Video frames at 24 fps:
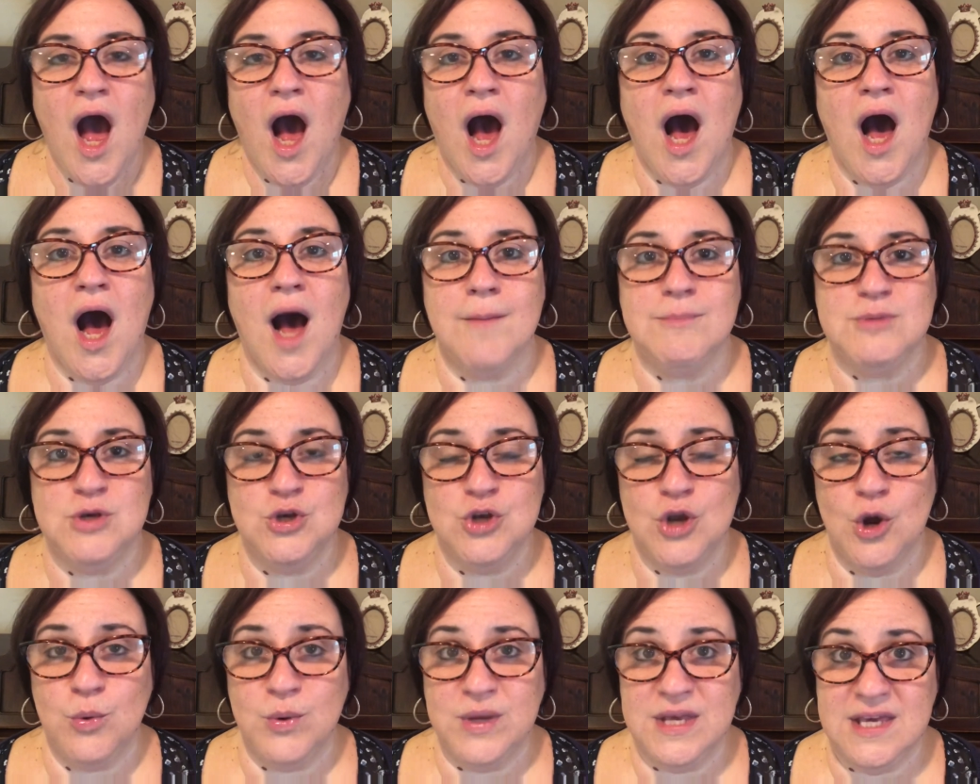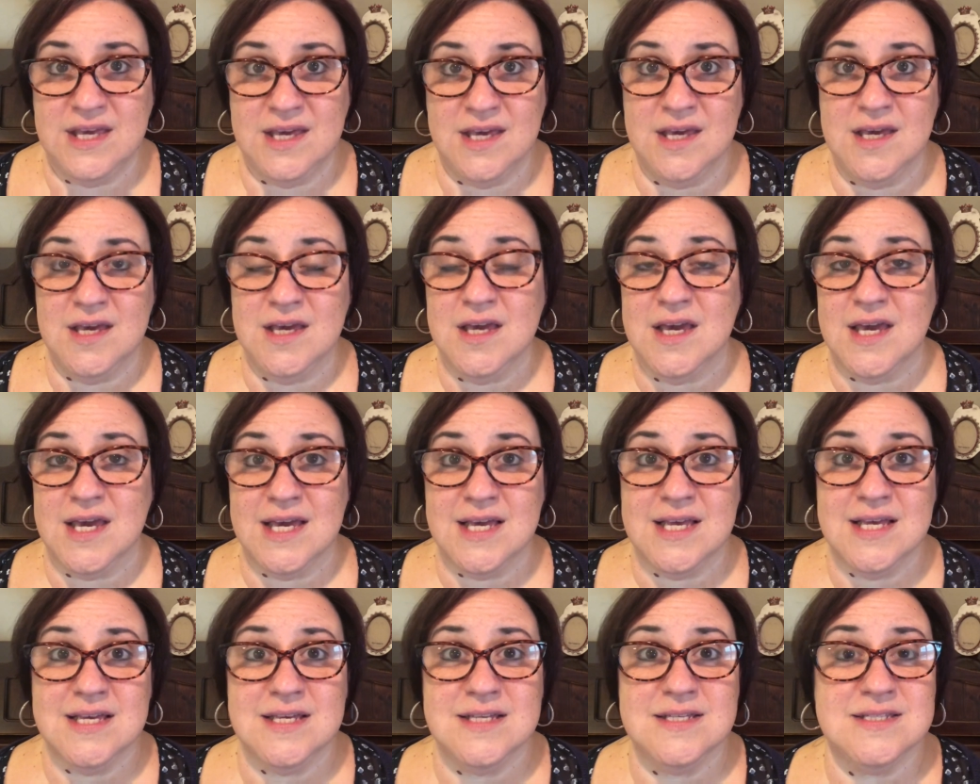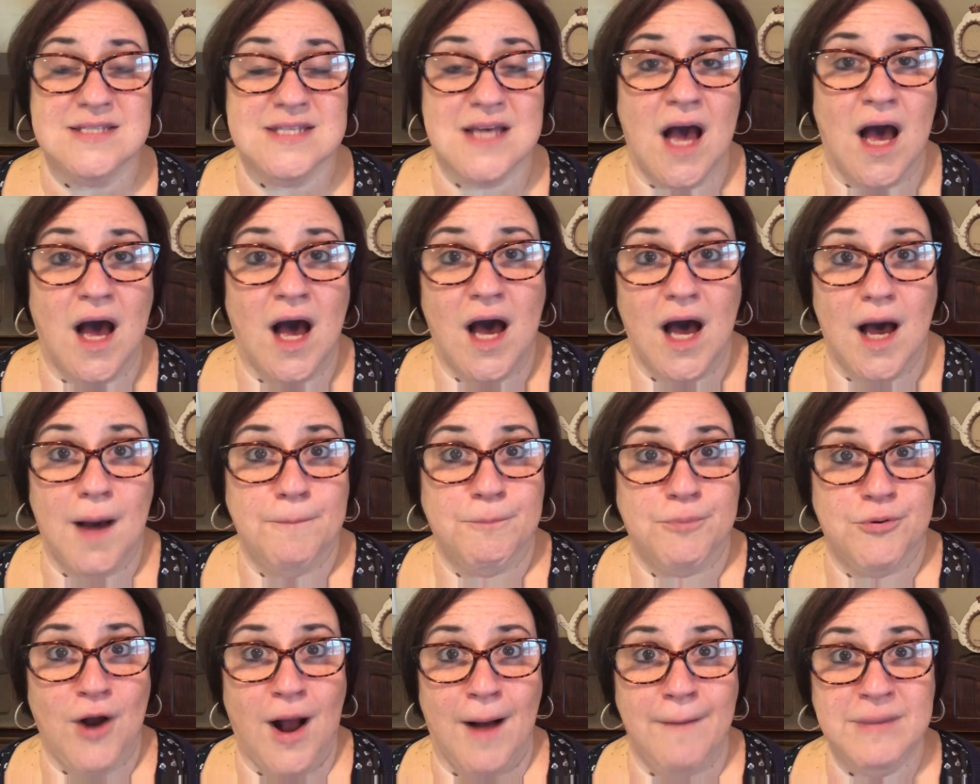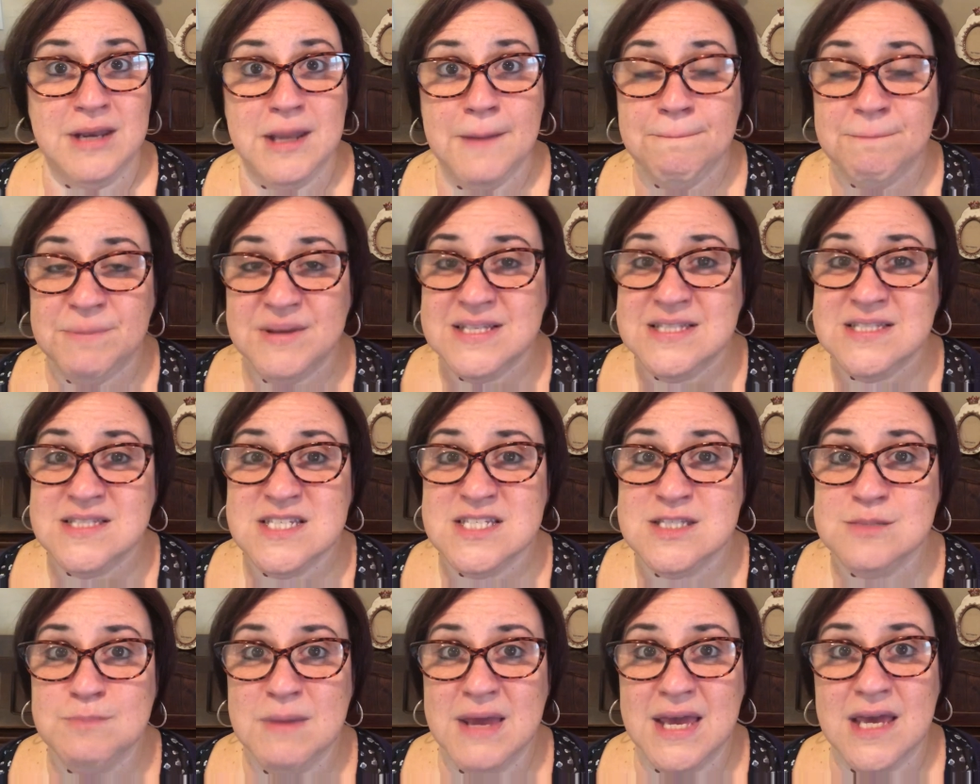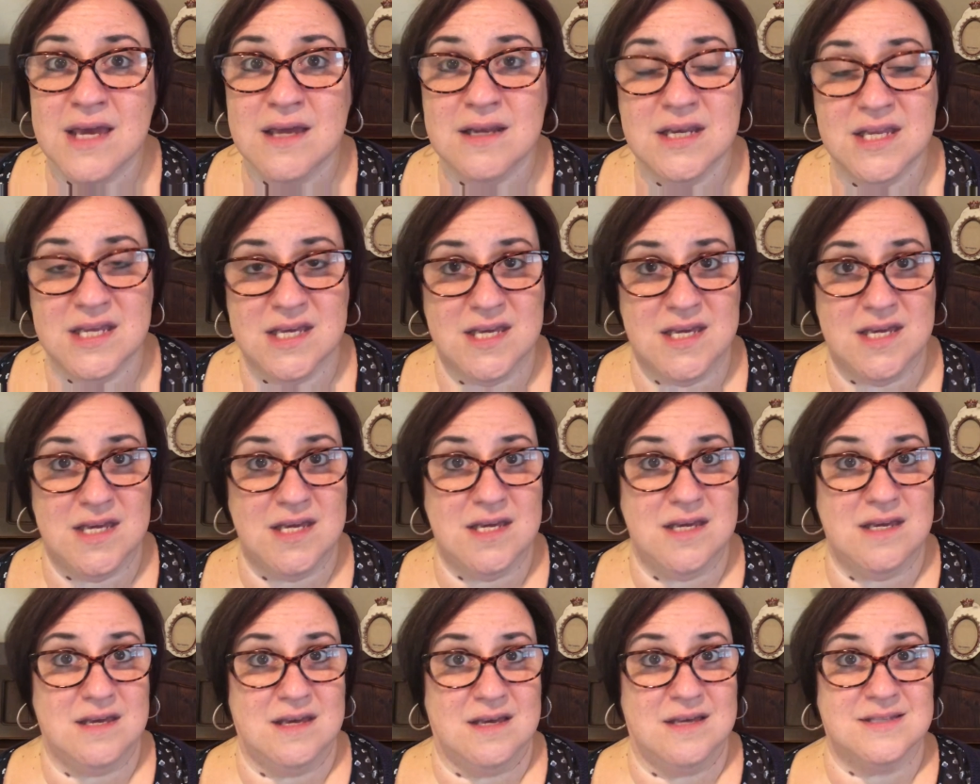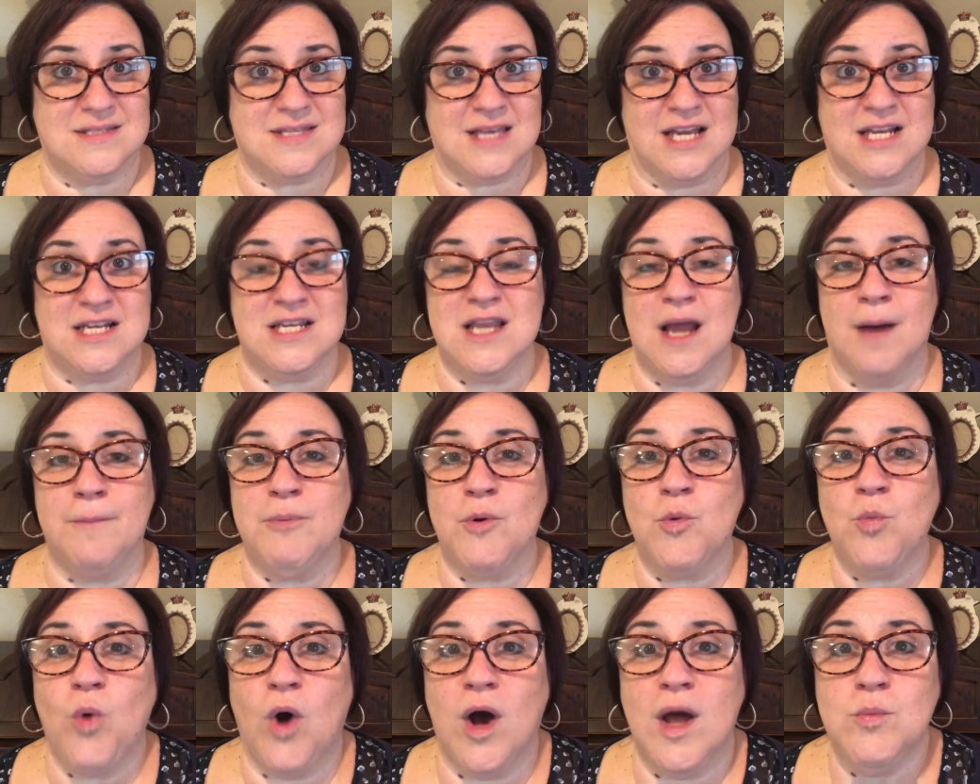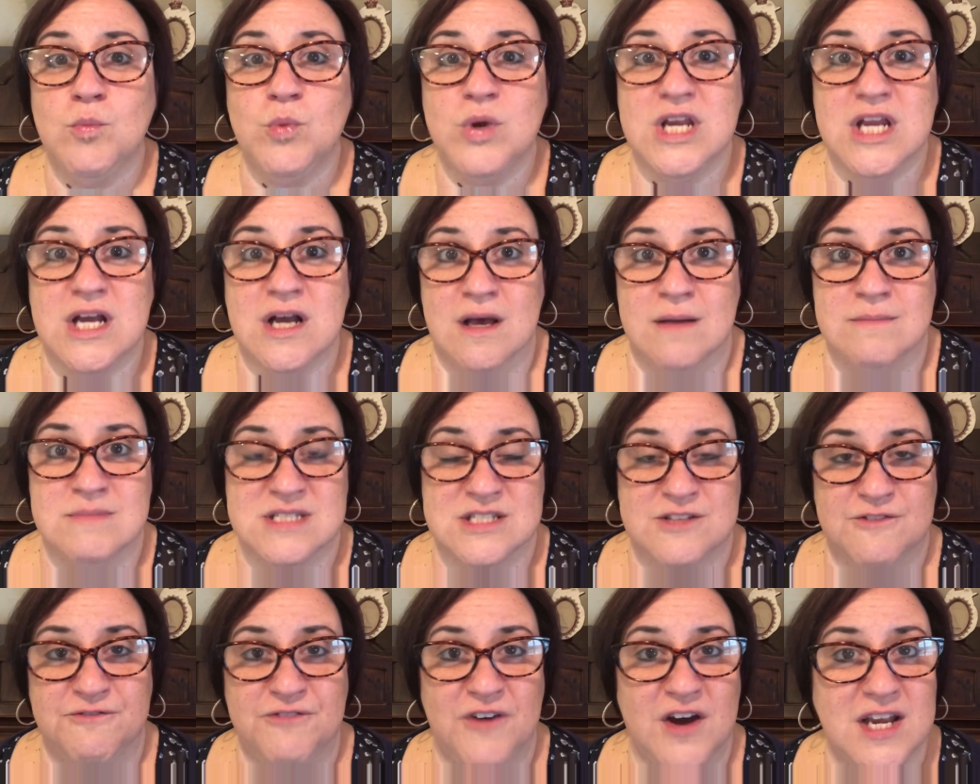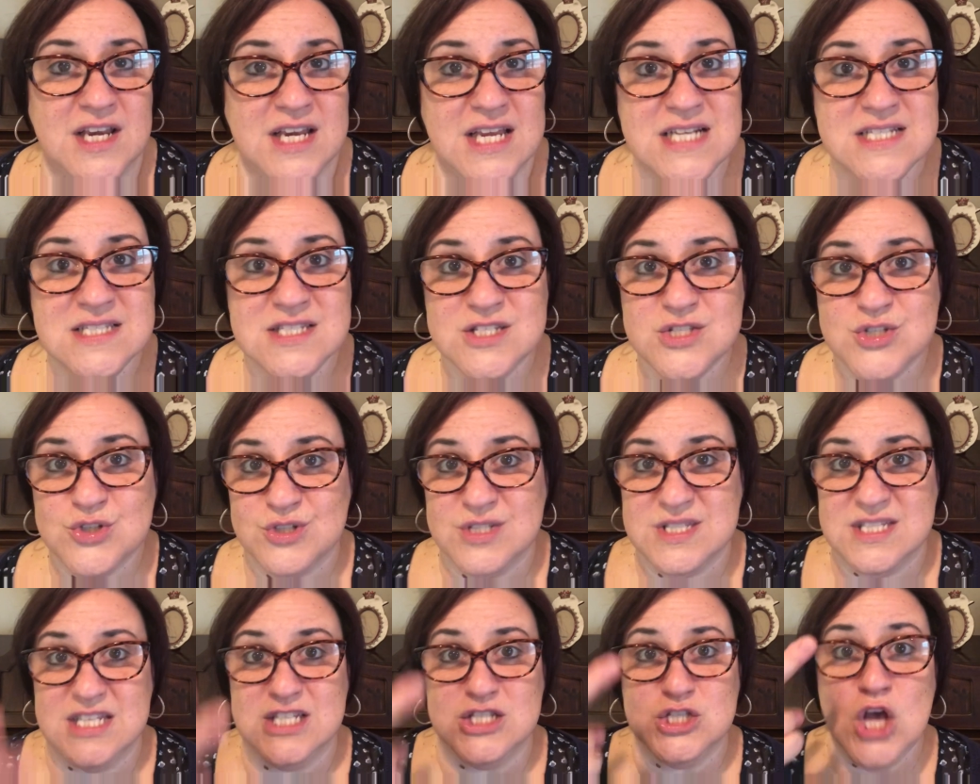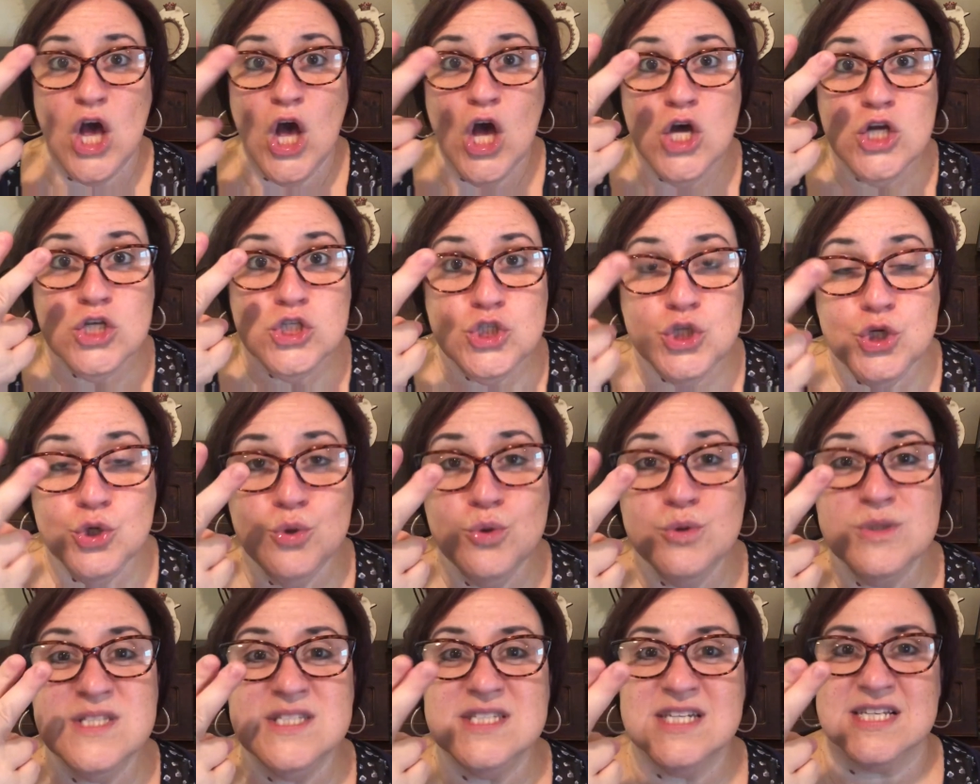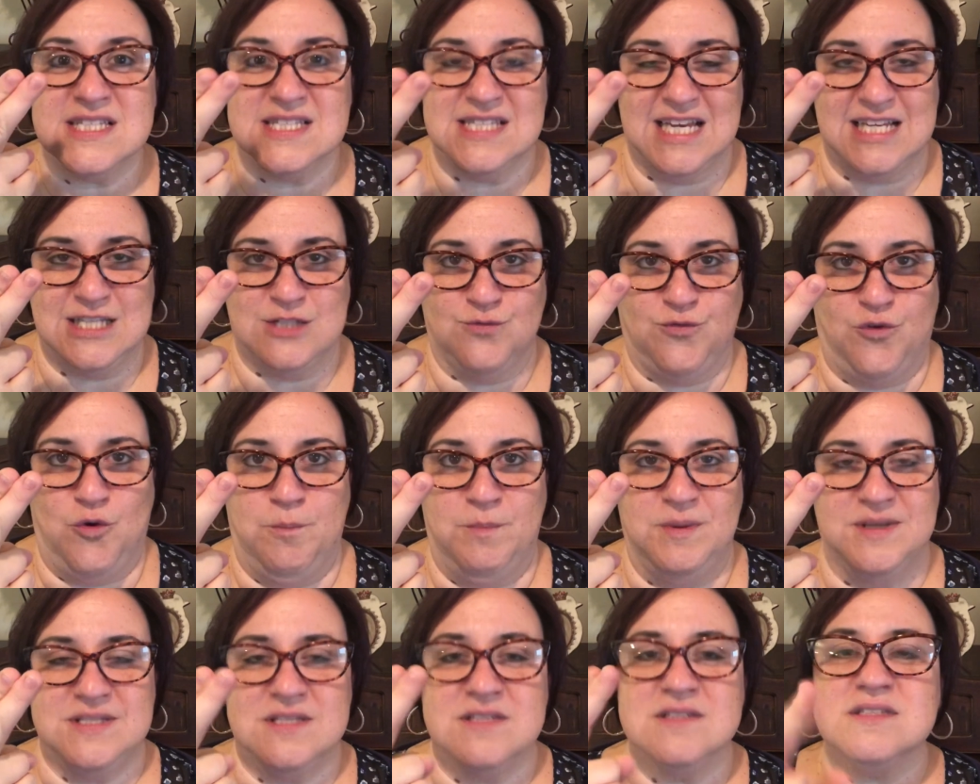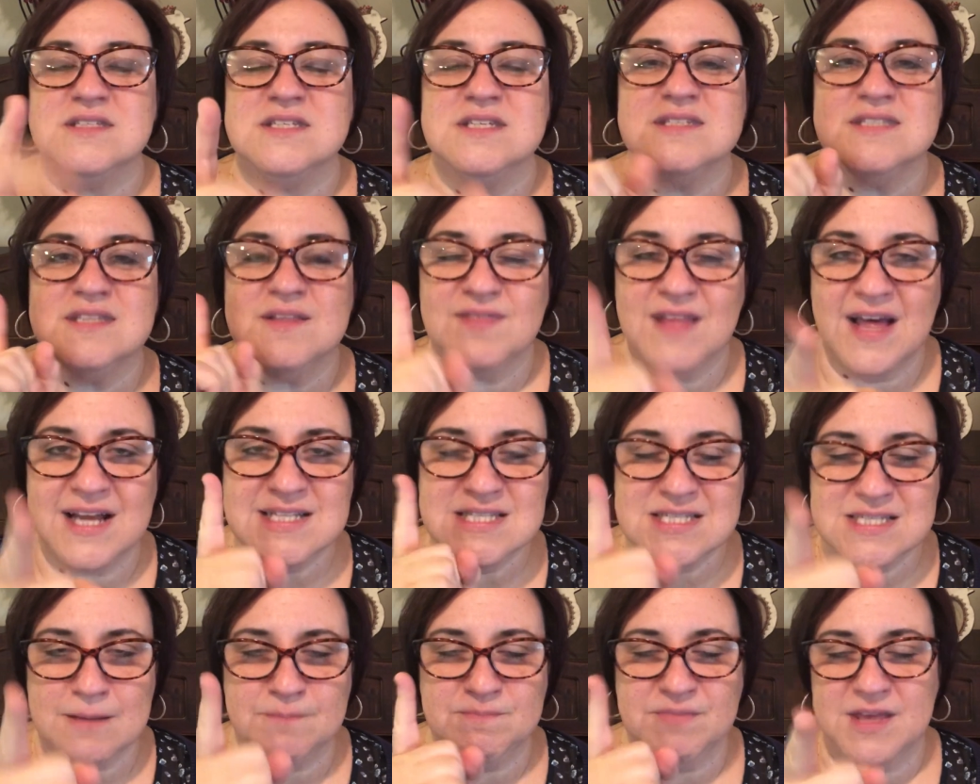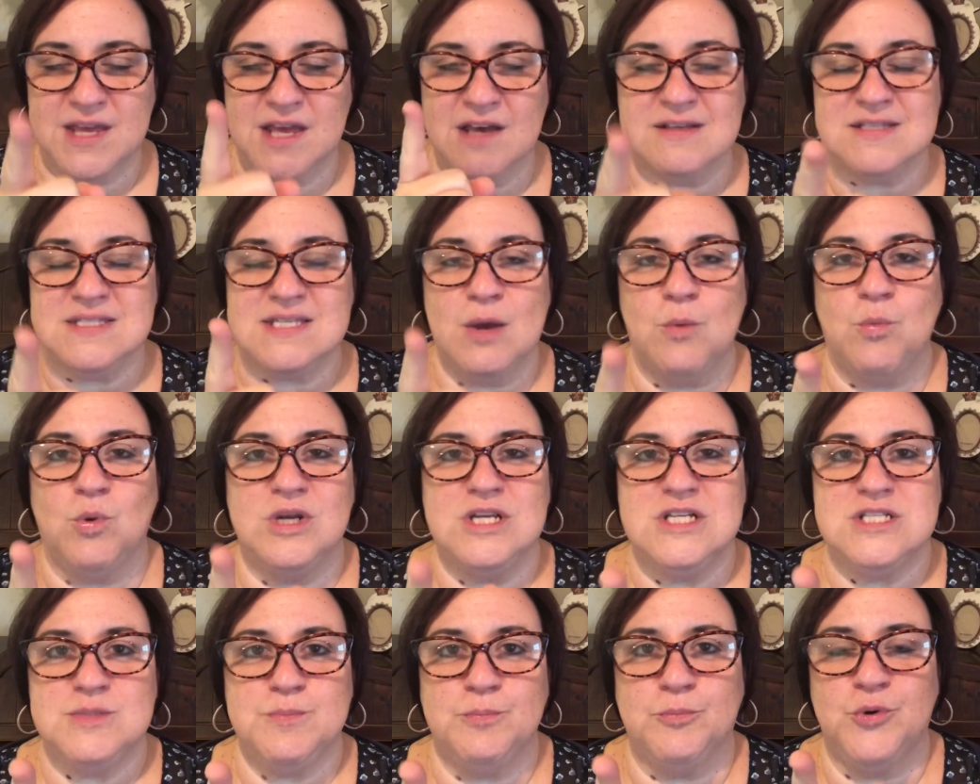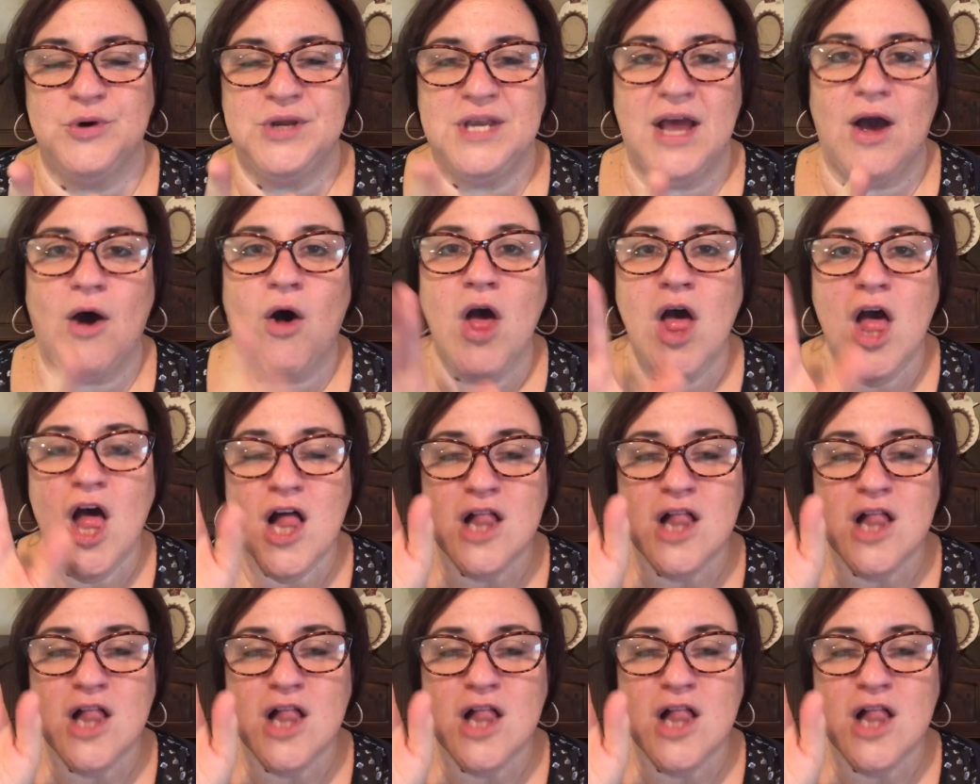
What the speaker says: You know, he is a prominent businessman. He is like #1 when it comes to finances because he has 2 successful businesses, and that's something else I wanted to point out.